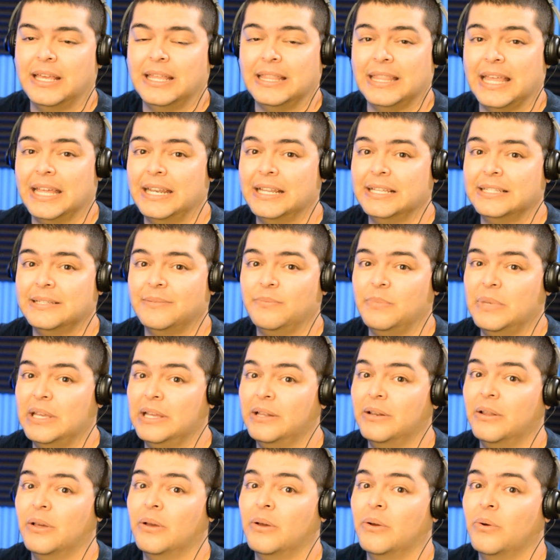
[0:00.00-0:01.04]
That doesn't
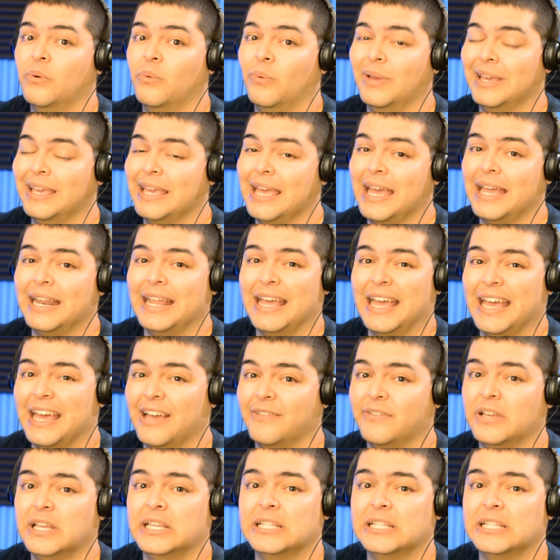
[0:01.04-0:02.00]
mean we can't have